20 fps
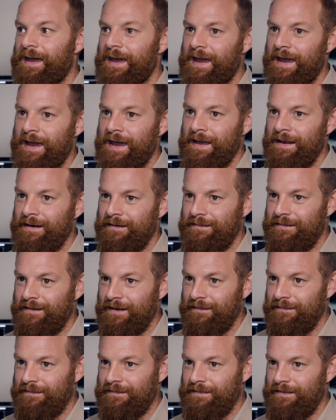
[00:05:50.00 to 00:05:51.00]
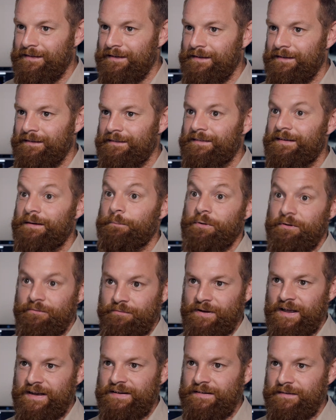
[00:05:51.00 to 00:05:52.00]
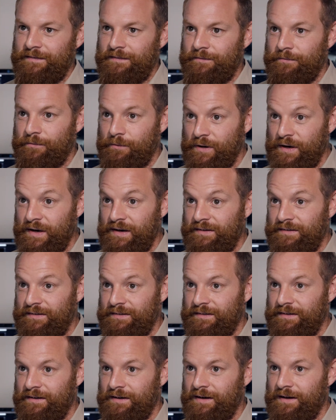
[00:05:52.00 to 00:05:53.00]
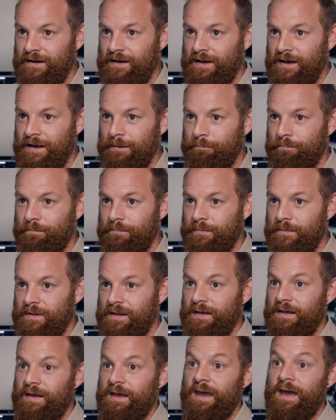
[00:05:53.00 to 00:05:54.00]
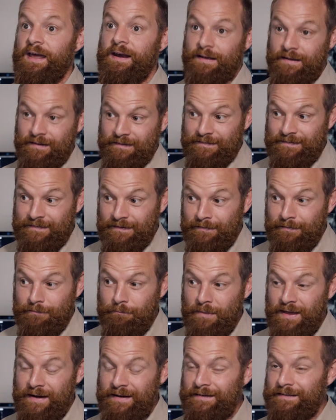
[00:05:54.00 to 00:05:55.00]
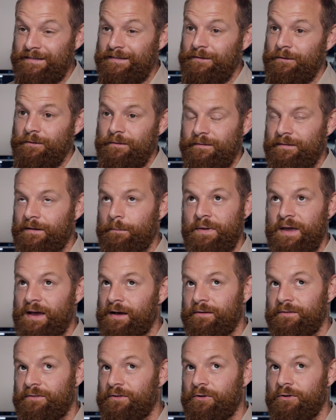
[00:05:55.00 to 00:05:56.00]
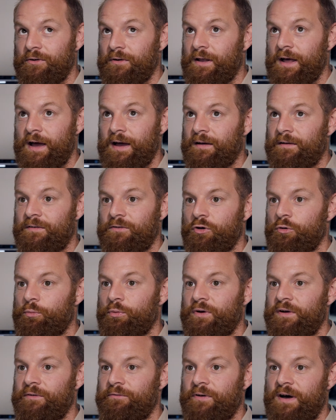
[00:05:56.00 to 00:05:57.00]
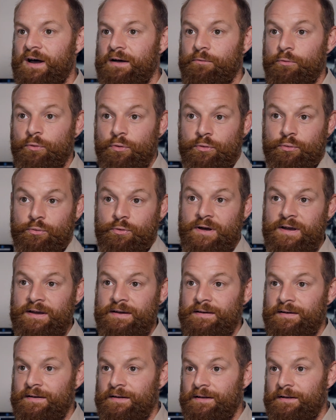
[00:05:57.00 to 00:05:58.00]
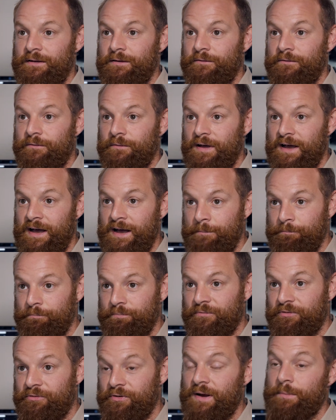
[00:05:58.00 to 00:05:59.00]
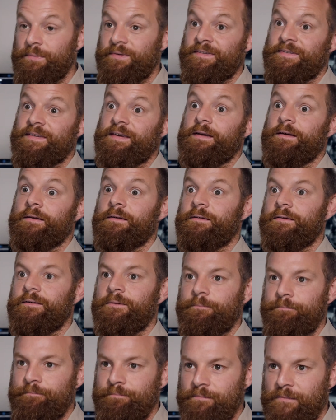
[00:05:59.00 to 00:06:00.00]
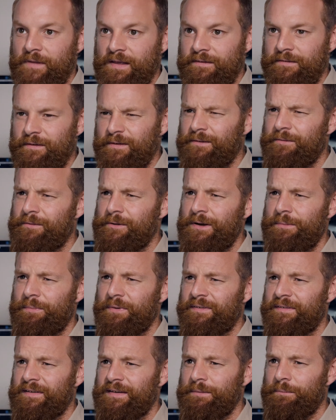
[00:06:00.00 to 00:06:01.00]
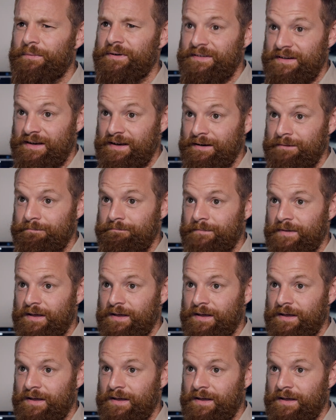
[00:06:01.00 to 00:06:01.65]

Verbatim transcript: and does the separate flashes for each, and it can still manage to somehow do like 2.5 or 3 frames a second. So it's a very busy machine.